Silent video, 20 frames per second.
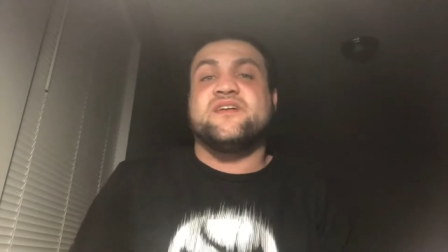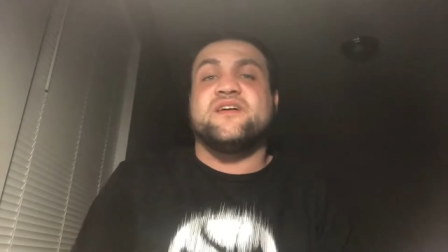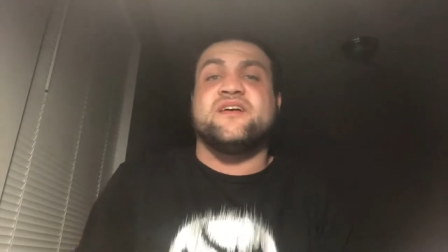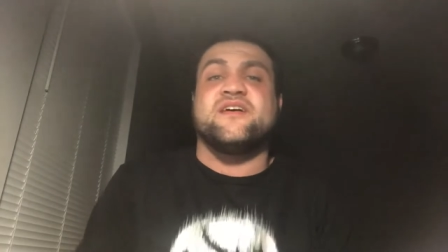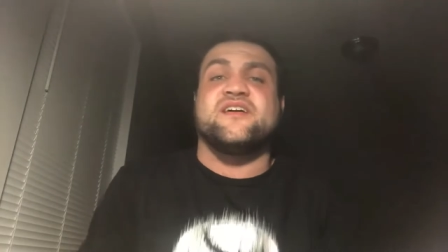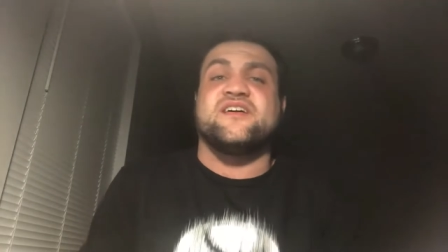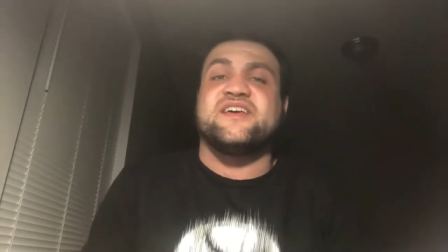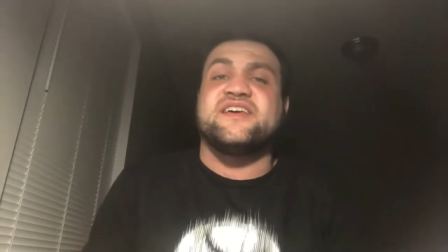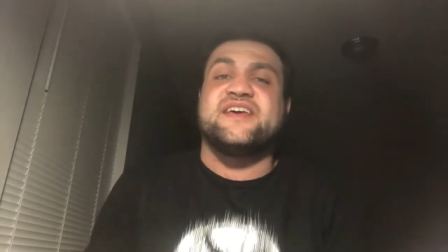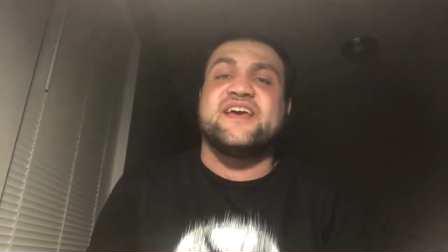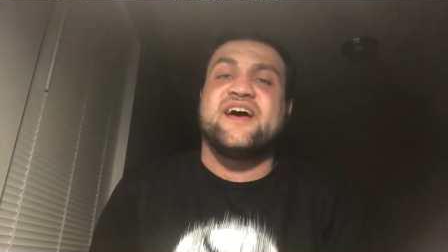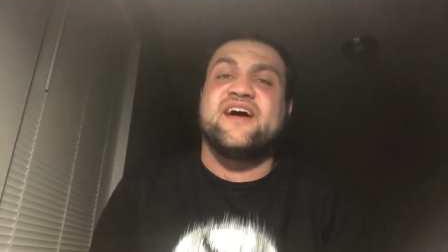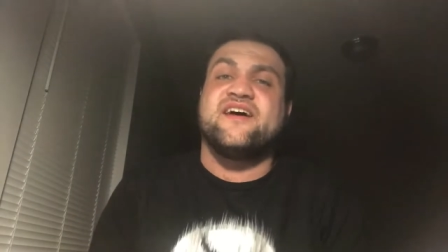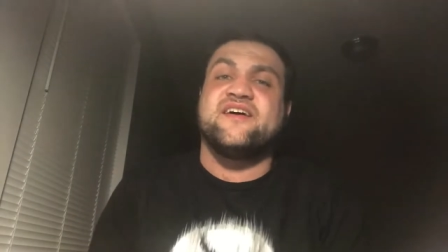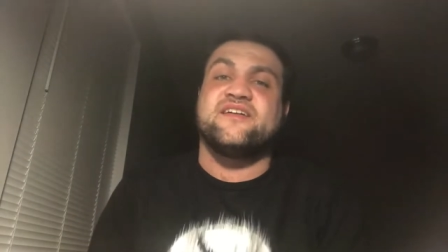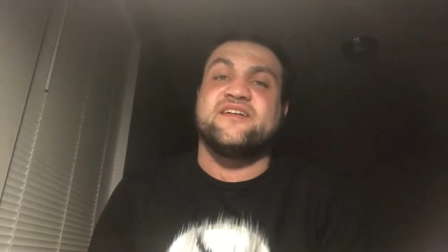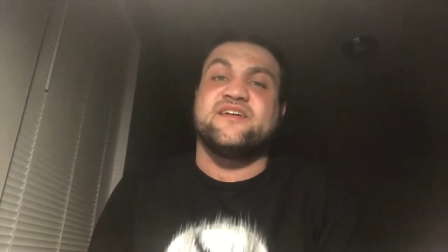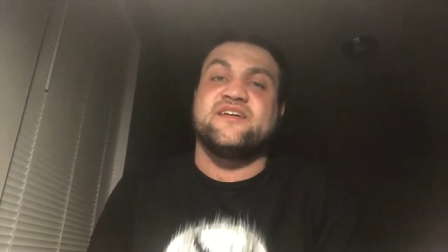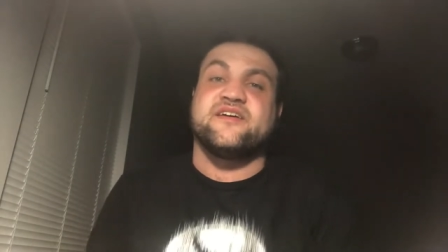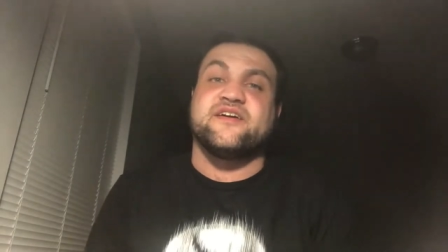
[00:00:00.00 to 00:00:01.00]
Uh, he
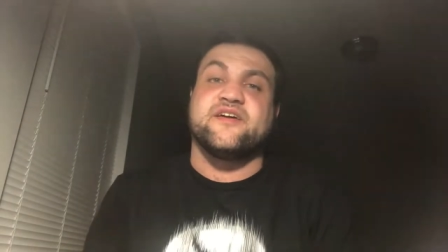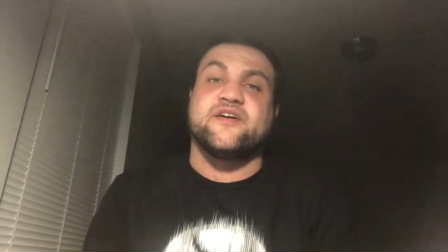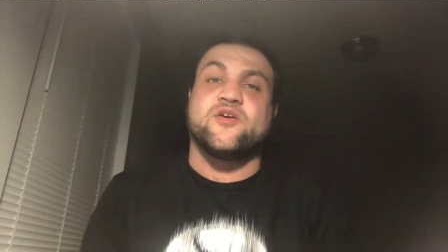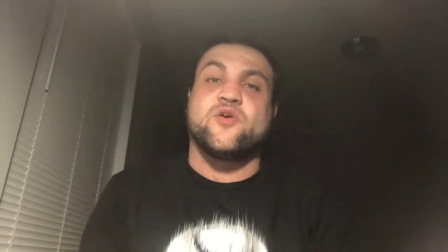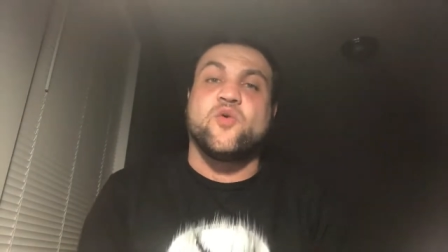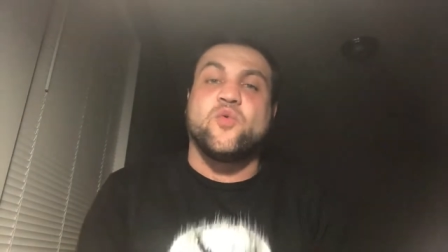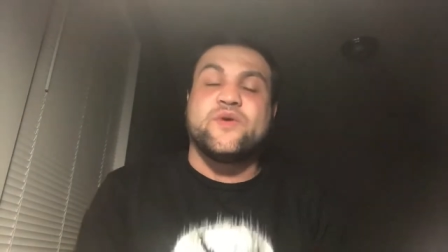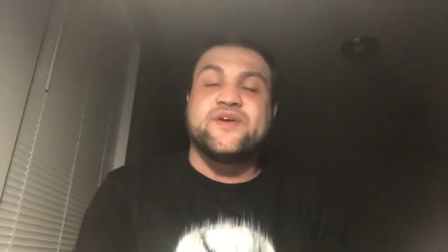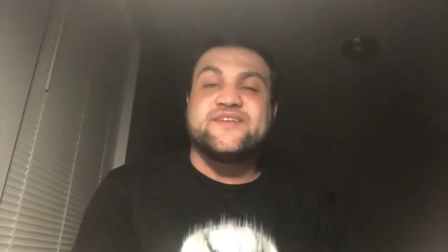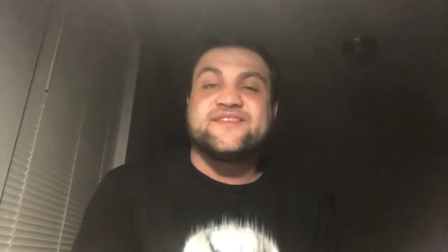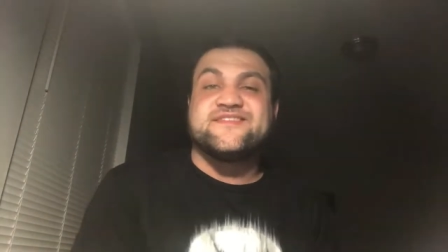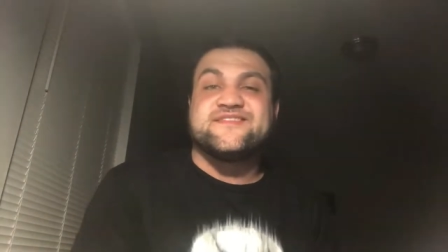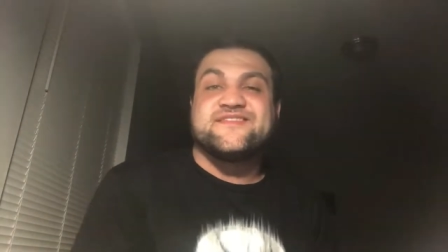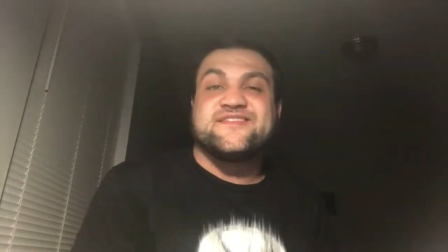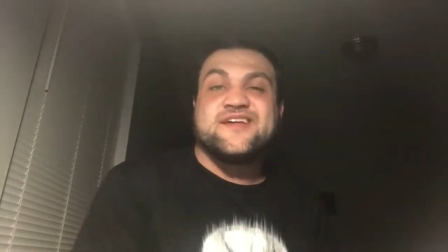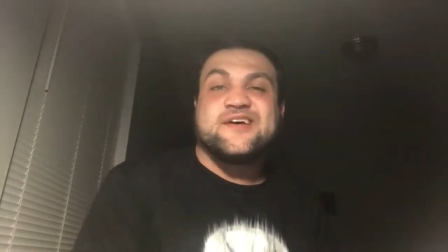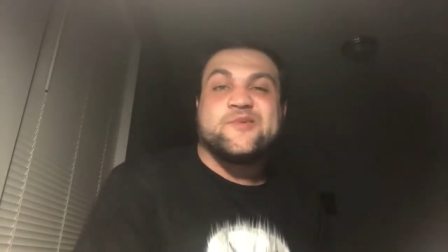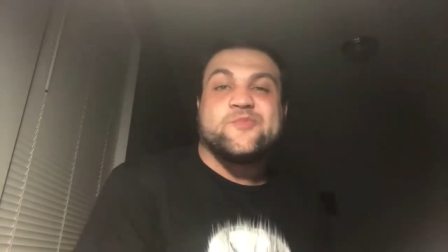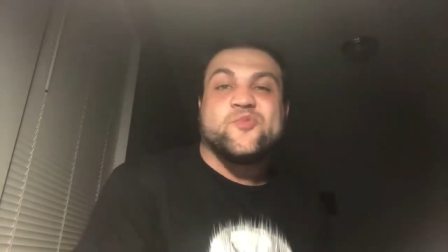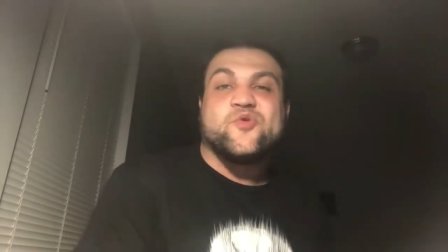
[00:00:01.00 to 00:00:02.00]
had a quiz
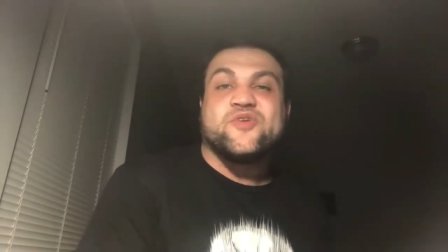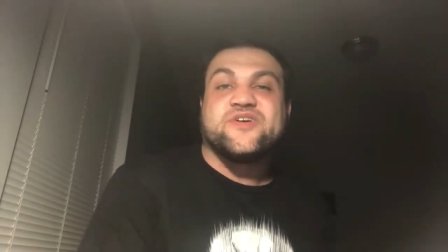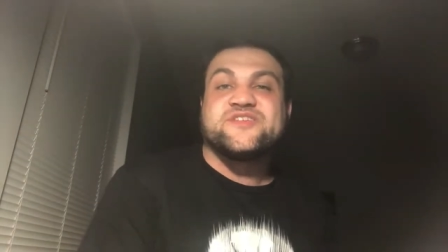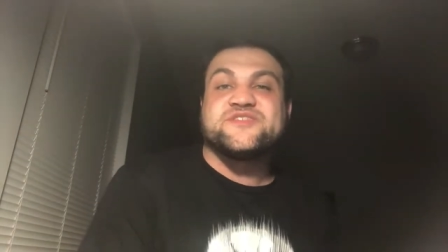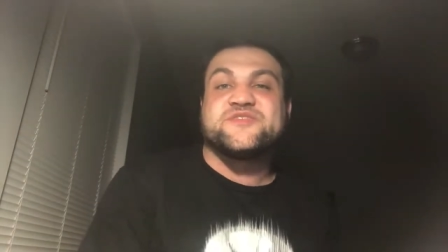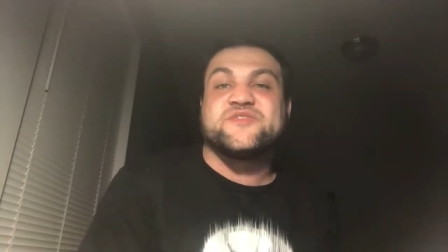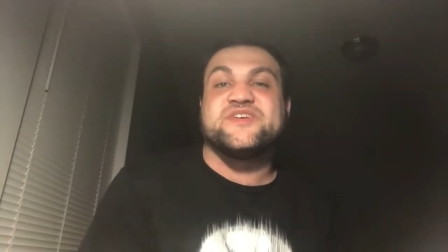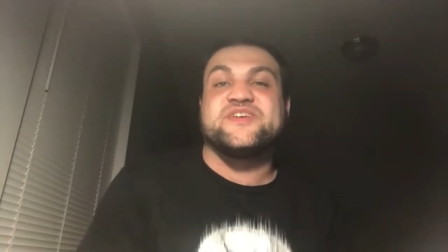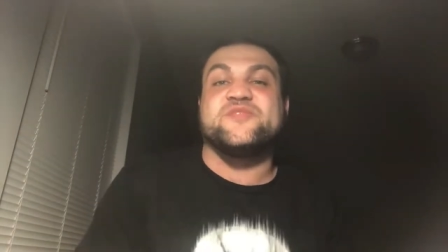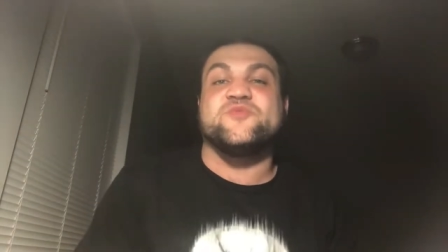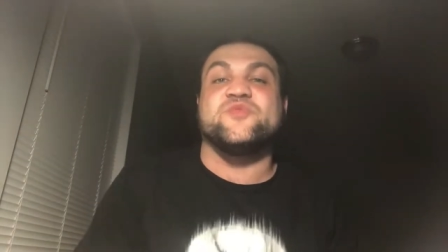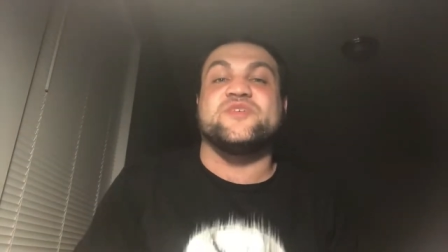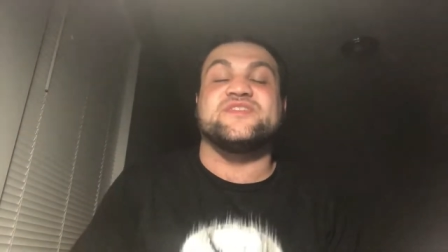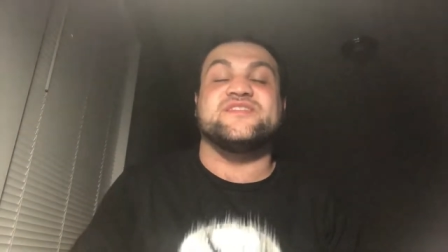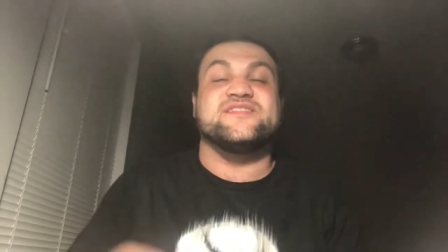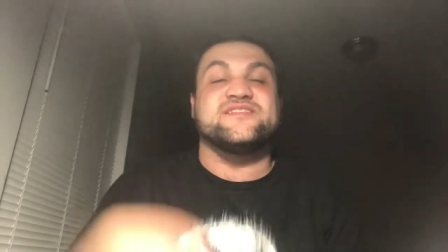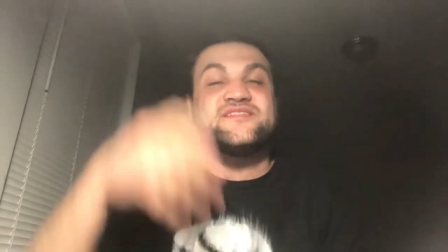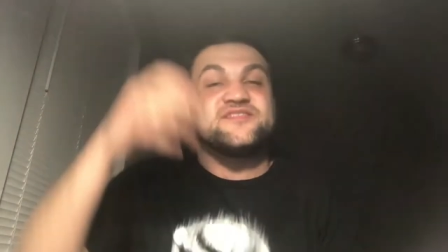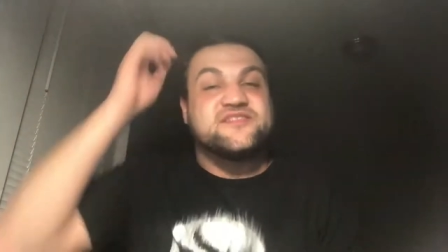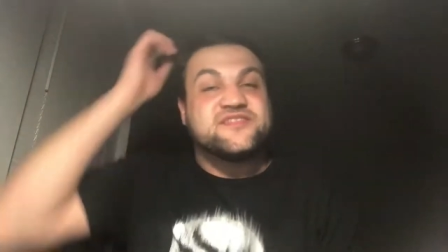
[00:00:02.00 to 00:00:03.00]
that morning, so he went
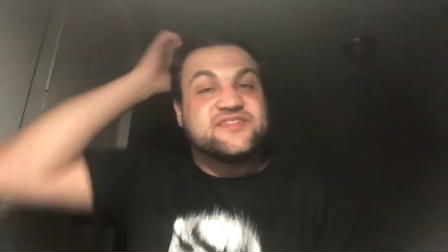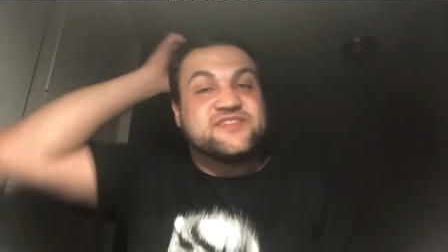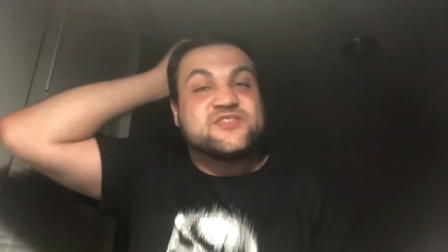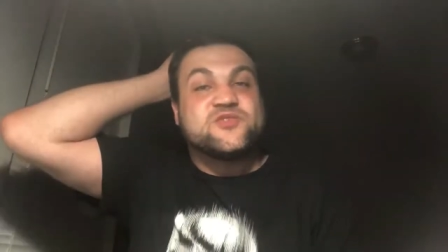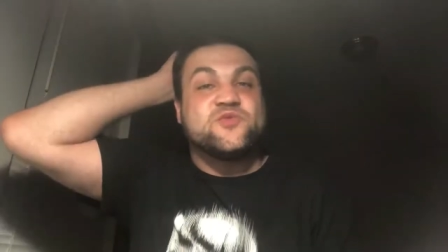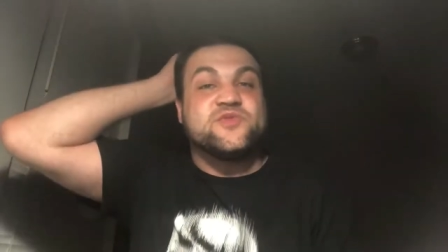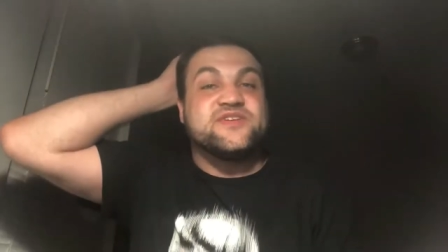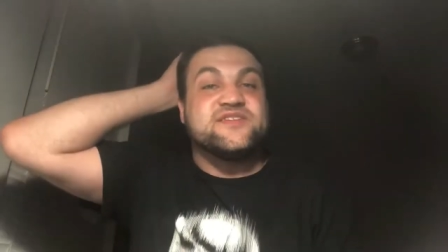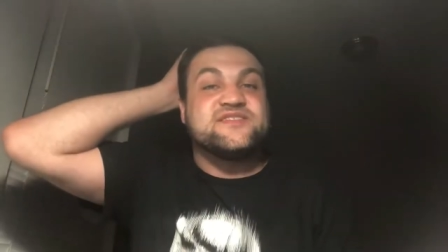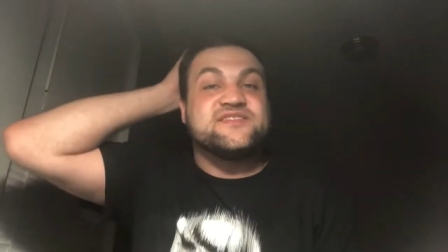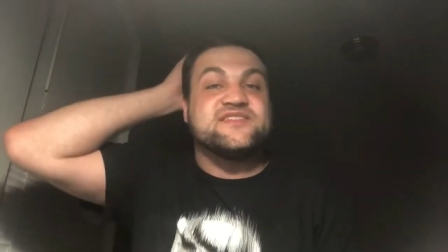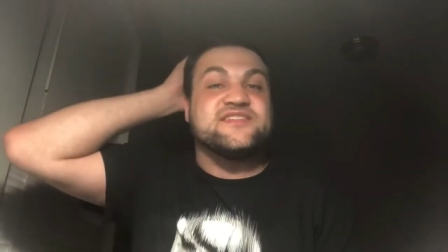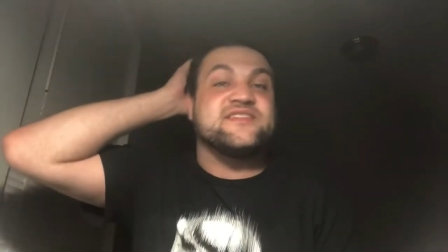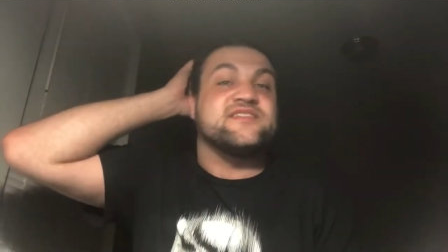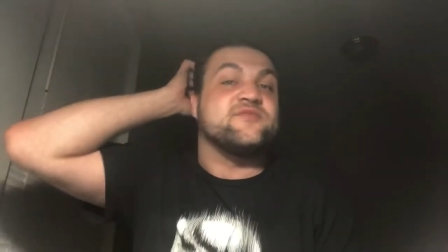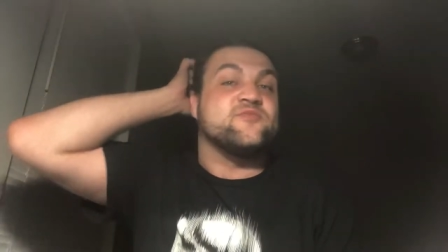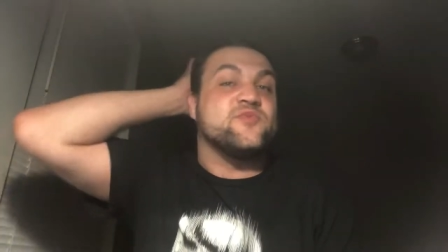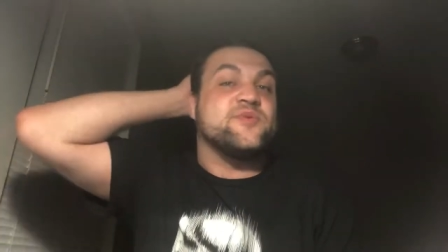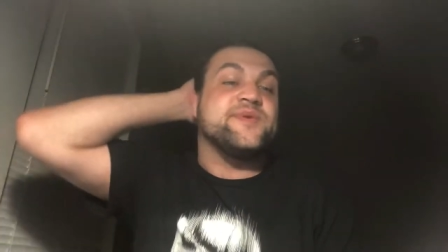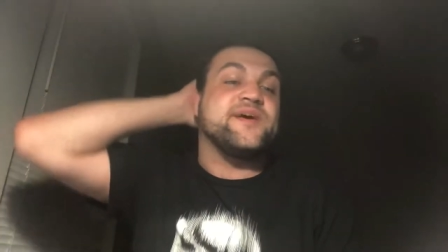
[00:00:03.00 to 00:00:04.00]
and took his quiz and
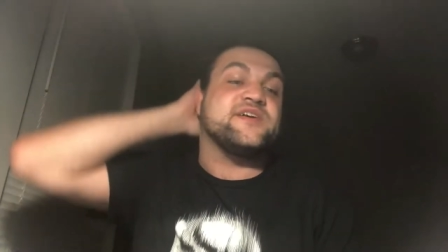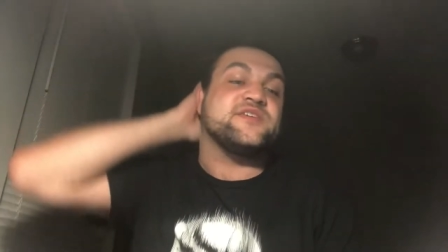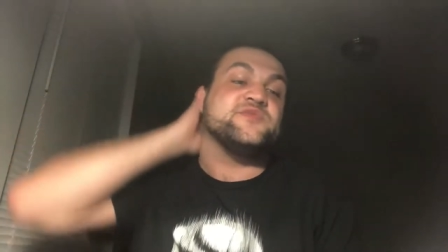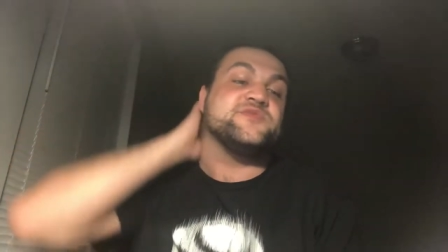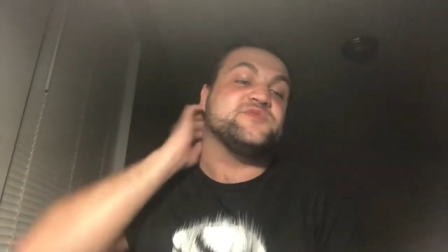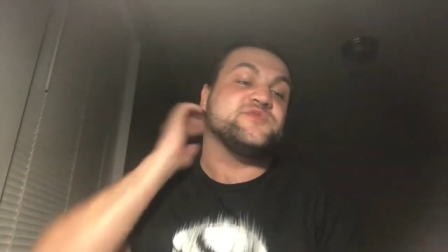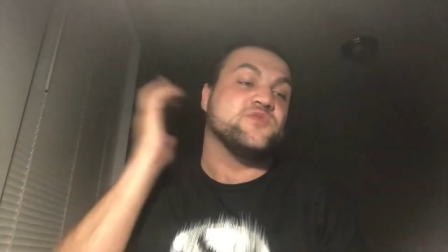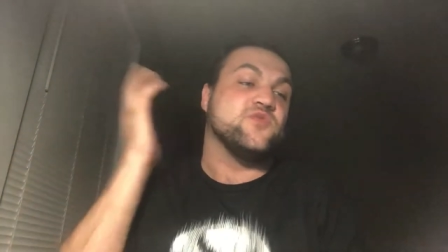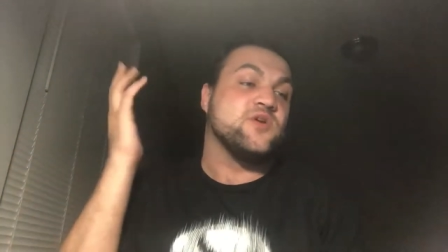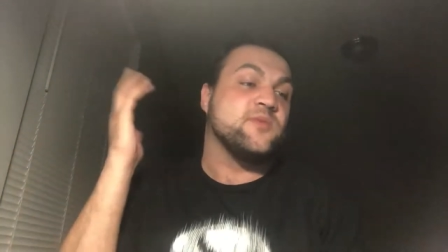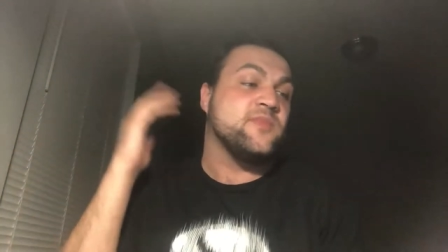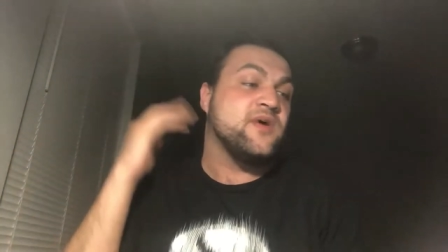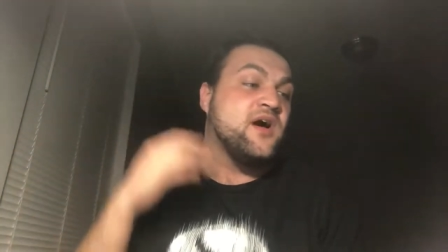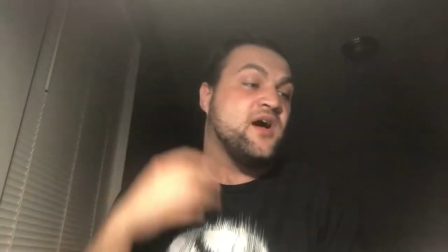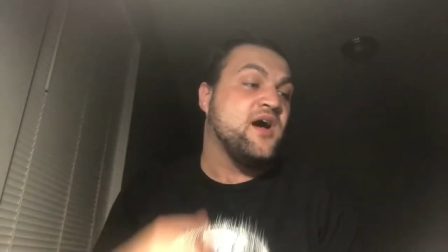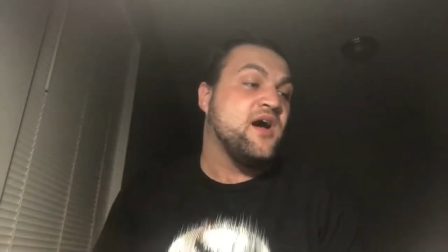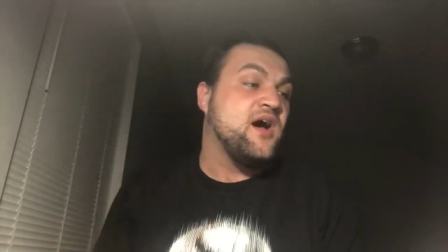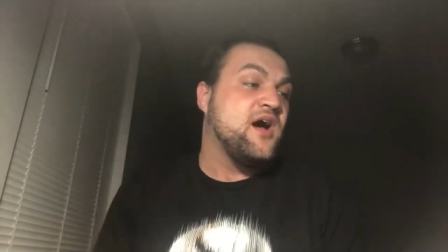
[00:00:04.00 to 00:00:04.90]
then went back to his dorm.